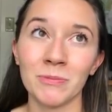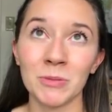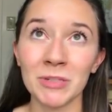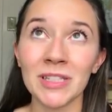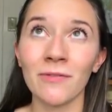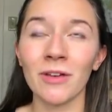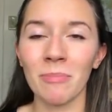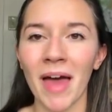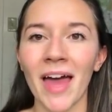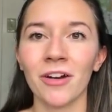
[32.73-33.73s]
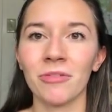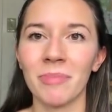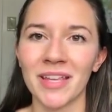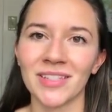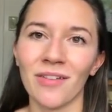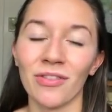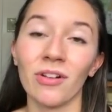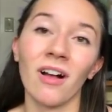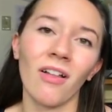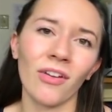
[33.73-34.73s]
specific pattern based on
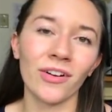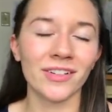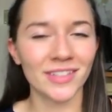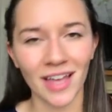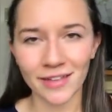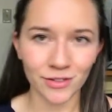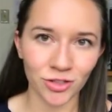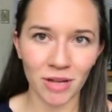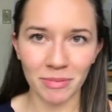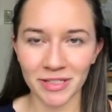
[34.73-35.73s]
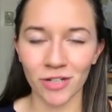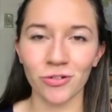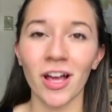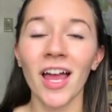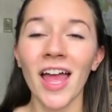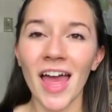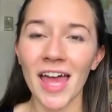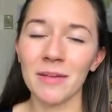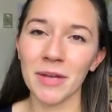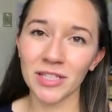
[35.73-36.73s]
their color and size and shape, etc.
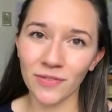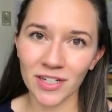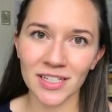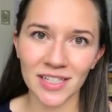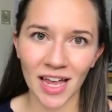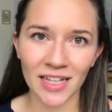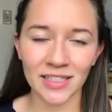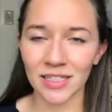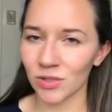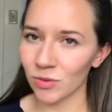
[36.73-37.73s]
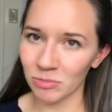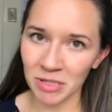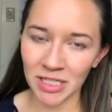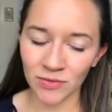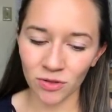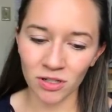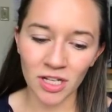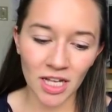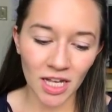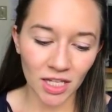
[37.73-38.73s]
And it makes fun designs, and it's really
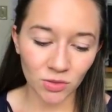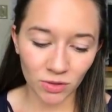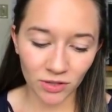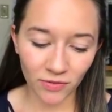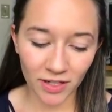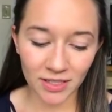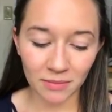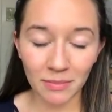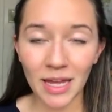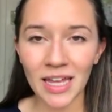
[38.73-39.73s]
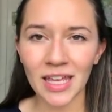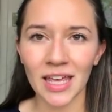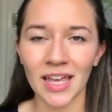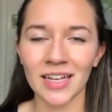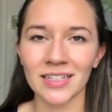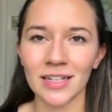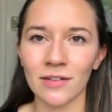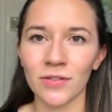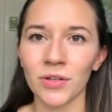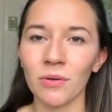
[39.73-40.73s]
peaceful. It's really fun to make, and
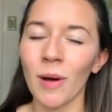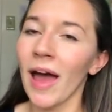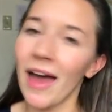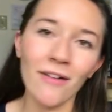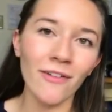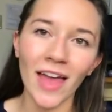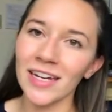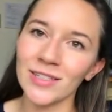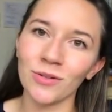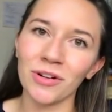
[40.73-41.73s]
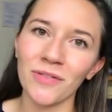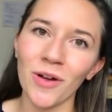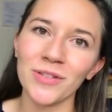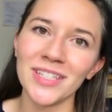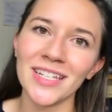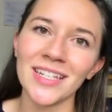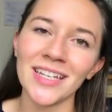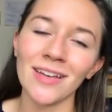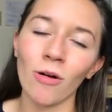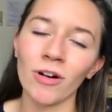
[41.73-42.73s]
if you have any sort of
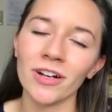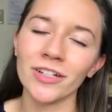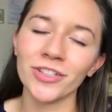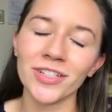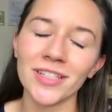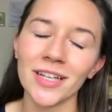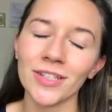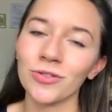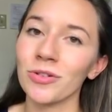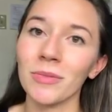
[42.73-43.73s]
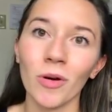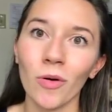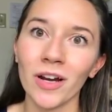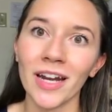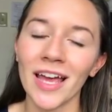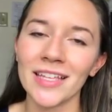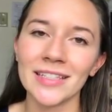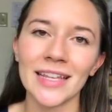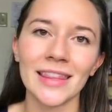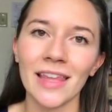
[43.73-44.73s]
OCD or are just extremely
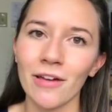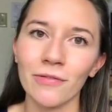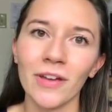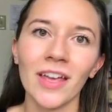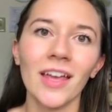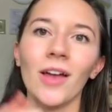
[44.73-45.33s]
organized and love